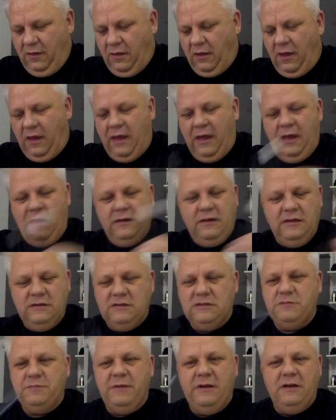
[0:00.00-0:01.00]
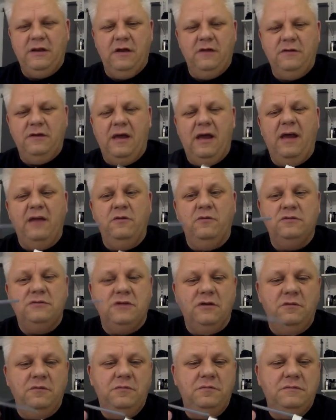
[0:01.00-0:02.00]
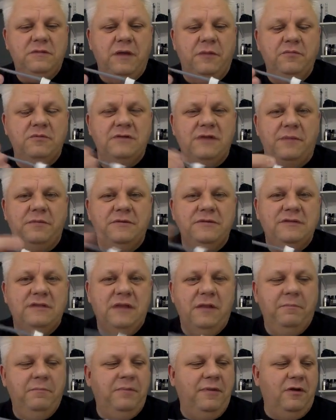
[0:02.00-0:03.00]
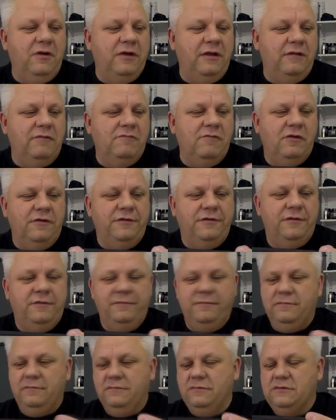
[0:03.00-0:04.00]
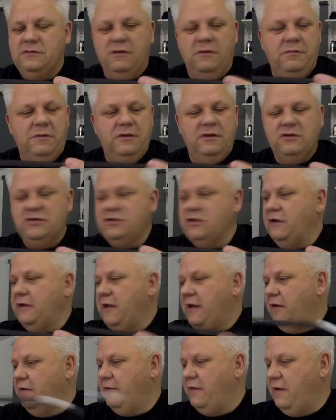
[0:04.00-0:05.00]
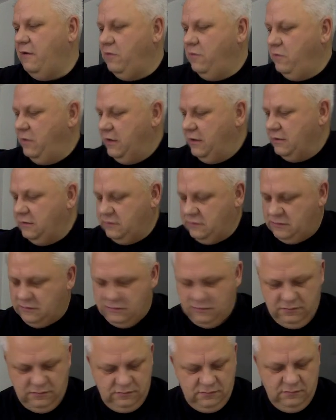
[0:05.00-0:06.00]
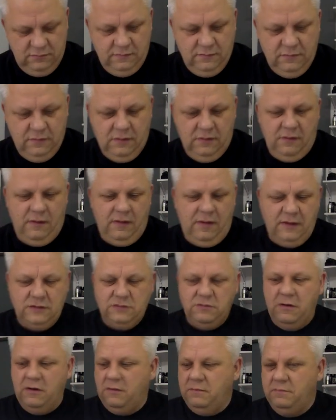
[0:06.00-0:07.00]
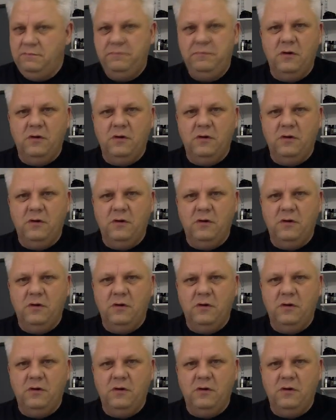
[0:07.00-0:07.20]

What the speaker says: And here's a speed loader, and also doubles up as an unblocking rod. So I'm gonna show you how that all works as well.